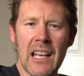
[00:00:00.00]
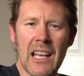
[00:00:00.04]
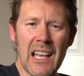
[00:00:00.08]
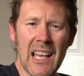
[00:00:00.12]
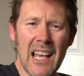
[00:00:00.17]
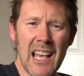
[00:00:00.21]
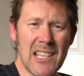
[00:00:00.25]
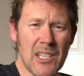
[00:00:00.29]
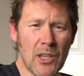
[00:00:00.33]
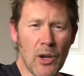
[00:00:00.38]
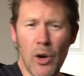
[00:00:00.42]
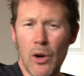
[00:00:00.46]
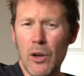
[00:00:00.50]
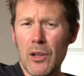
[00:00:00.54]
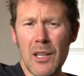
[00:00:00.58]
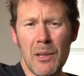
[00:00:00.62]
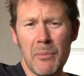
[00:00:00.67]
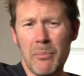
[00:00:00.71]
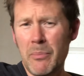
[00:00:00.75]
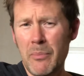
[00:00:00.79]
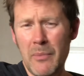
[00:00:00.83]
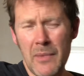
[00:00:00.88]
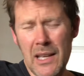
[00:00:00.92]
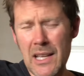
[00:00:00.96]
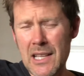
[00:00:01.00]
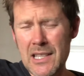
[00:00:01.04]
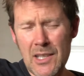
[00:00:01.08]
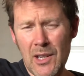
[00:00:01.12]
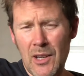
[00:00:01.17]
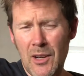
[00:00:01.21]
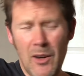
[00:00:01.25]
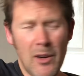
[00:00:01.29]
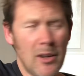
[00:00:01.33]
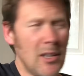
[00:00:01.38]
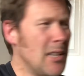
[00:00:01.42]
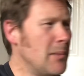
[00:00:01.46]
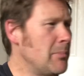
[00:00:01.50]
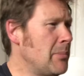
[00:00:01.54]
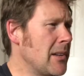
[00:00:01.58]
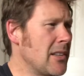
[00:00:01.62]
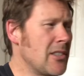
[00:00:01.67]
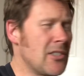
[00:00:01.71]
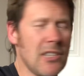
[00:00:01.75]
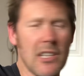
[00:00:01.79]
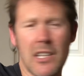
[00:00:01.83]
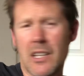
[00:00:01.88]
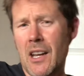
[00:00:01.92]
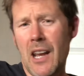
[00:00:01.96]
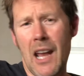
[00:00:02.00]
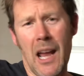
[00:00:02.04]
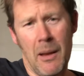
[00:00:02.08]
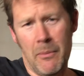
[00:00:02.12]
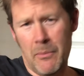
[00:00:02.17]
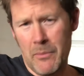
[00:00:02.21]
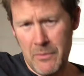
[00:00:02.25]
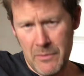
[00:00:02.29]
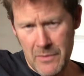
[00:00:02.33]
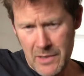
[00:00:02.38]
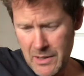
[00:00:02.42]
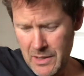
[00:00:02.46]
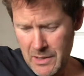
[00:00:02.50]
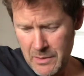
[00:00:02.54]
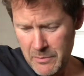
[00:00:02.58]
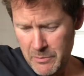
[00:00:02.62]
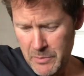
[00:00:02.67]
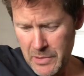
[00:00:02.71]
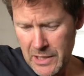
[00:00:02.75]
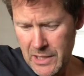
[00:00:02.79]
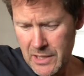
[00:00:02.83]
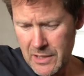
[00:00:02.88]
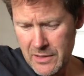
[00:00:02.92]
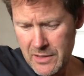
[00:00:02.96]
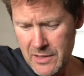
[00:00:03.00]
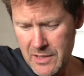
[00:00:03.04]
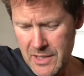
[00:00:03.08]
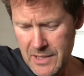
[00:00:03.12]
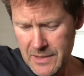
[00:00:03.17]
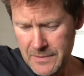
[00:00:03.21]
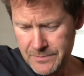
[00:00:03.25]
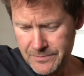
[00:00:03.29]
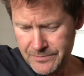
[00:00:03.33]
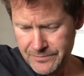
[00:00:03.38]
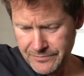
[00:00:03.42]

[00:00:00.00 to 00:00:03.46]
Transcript: It's all a bunch of crap, because